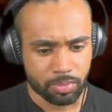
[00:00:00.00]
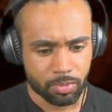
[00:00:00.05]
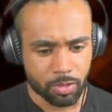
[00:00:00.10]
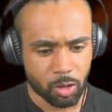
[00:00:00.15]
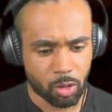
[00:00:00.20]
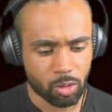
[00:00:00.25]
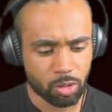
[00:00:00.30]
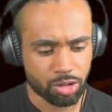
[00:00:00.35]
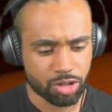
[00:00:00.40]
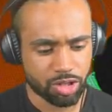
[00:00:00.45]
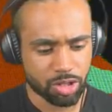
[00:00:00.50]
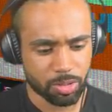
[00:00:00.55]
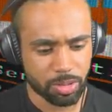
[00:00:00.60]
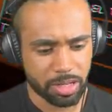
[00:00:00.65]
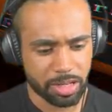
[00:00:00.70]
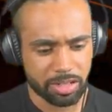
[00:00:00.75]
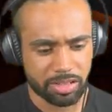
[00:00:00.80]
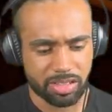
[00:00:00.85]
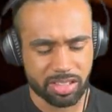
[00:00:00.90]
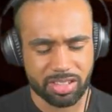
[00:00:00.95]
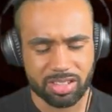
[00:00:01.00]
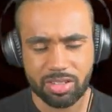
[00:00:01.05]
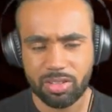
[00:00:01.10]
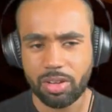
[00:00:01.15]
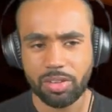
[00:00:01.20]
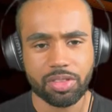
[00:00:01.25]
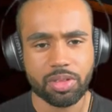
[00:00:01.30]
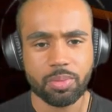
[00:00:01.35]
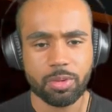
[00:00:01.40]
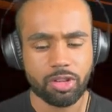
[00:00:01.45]
Also, is this
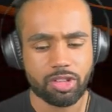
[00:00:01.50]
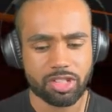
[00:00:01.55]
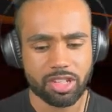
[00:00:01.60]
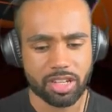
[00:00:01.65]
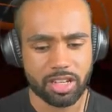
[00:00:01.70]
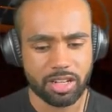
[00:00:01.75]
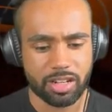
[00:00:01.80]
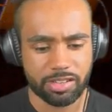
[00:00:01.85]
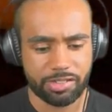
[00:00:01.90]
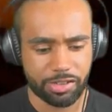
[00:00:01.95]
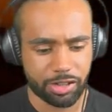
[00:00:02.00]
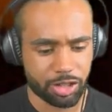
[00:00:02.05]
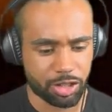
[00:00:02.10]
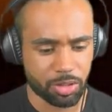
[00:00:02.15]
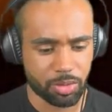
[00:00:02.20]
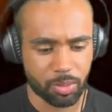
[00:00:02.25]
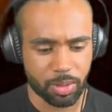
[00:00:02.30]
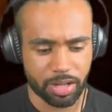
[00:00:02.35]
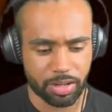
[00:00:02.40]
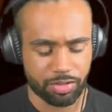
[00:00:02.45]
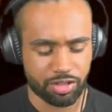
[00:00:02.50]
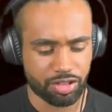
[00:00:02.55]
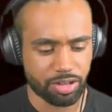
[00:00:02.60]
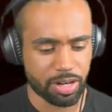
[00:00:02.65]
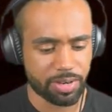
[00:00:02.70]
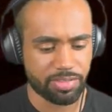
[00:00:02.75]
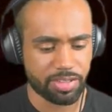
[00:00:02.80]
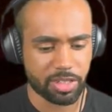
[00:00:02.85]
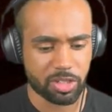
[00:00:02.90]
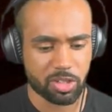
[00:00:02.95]
not the most inefficient way of
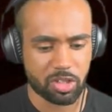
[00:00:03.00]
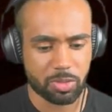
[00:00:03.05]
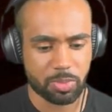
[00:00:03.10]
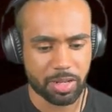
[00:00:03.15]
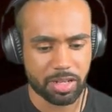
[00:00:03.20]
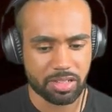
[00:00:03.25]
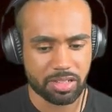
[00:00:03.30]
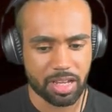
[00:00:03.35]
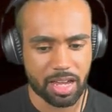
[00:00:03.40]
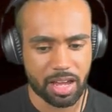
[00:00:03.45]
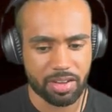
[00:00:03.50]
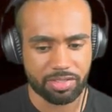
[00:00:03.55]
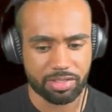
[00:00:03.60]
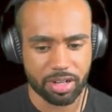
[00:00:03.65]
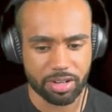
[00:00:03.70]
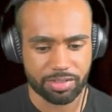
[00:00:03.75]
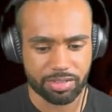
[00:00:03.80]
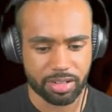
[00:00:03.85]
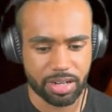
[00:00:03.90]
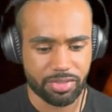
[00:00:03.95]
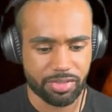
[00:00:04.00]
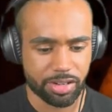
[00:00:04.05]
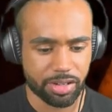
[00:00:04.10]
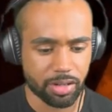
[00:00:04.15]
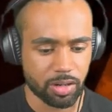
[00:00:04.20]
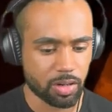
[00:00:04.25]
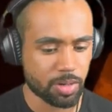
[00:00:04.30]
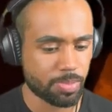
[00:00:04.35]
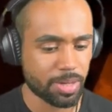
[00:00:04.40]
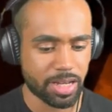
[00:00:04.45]
traveling space ever, ever, ever?
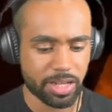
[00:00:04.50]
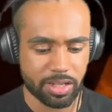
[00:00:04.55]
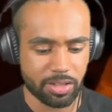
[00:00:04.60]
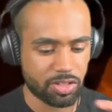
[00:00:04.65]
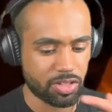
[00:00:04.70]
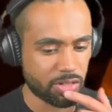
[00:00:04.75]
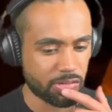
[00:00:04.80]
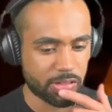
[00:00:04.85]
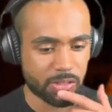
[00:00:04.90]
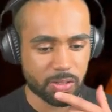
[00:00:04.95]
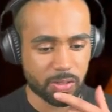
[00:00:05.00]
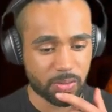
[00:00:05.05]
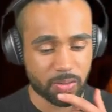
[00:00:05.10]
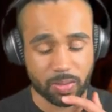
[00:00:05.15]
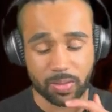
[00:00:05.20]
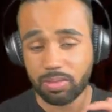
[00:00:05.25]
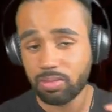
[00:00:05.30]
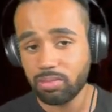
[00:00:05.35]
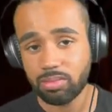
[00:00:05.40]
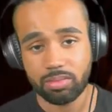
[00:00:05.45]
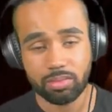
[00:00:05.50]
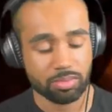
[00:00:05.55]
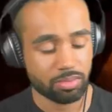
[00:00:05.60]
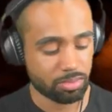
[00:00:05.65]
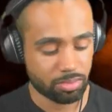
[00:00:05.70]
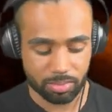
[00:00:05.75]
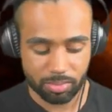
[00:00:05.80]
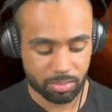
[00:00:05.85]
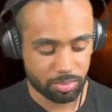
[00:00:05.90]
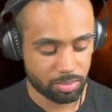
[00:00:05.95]
Or am I just...
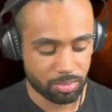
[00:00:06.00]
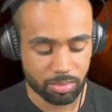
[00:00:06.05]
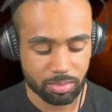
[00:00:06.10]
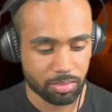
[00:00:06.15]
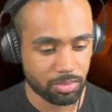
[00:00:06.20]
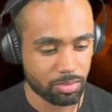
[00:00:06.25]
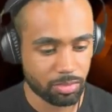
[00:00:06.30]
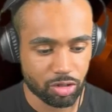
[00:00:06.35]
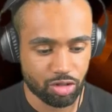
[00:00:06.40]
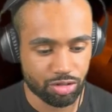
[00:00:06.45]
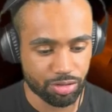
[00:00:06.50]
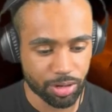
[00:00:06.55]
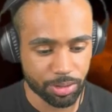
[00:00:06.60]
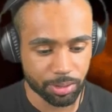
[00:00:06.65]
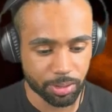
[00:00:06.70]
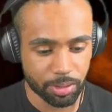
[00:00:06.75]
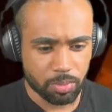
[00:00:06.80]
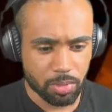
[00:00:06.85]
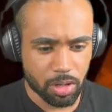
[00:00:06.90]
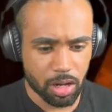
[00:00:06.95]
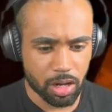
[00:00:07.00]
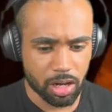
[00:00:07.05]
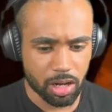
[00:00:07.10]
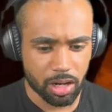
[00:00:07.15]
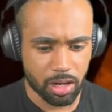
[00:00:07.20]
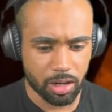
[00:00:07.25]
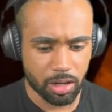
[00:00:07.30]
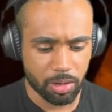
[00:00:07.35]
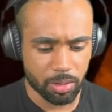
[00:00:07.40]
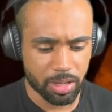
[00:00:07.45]
drunk?
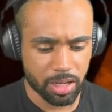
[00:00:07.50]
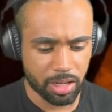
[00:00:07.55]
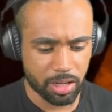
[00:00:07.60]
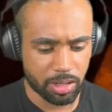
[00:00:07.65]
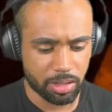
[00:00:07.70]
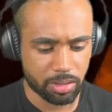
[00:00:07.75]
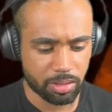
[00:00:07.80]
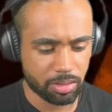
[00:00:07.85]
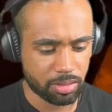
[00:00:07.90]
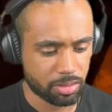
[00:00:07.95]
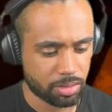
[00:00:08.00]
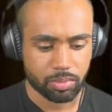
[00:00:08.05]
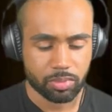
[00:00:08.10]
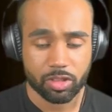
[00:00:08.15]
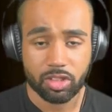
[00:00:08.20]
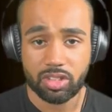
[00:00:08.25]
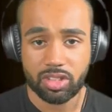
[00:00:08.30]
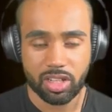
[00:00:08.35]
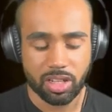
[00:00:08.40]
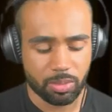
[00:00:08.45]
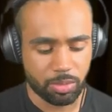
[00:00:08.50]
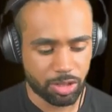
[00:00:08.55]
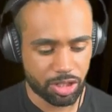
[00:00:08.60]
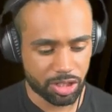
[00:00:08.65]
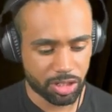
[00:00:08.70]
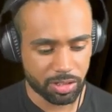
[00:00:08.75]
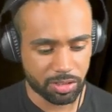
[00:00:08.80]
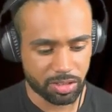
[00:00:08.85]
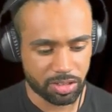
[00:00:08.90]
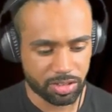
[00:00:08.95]
Uh, okay. Same
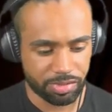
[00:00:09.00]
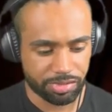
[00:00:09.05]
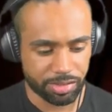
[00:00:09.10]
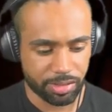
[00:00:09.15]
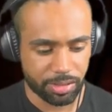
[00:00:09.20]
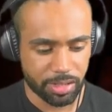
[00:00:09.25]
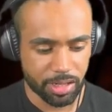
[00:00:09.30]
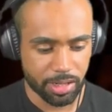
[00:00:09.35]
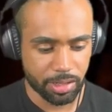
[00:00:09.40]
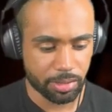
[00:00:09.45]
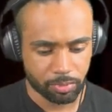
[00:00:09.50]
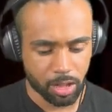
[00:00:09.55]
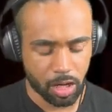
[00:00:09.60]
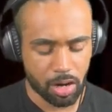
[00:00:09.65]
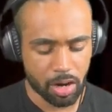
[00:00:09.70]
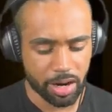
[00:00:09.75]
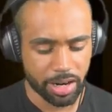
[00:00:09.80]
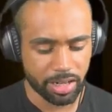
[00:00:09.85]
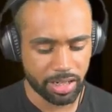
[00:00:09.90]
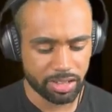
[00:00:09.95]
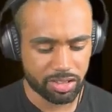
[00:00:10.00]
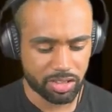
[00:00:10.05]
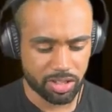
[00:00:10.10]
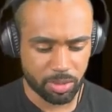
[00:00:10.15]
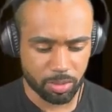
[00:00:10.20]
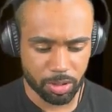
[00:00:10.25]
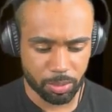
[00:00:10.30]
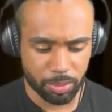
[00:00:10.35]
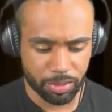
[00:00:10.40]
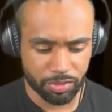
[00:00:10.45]
shit, different day. Alright, let's see
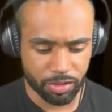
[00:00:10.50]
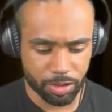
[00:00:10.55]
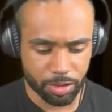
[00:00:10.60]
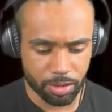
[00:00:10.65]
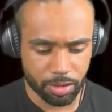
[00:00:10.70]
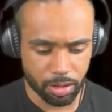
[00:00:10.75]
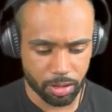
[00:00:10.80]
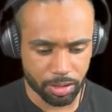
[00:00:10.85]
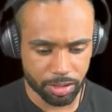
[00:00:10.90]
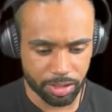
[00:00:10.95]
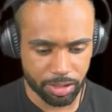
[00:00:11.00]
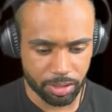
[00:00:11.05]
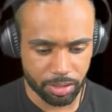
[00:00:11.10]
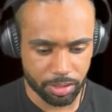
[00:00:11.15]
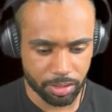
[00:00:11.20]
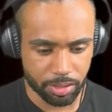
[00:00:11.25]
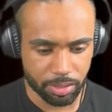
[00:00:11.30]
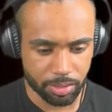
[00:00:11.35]
what we've got here.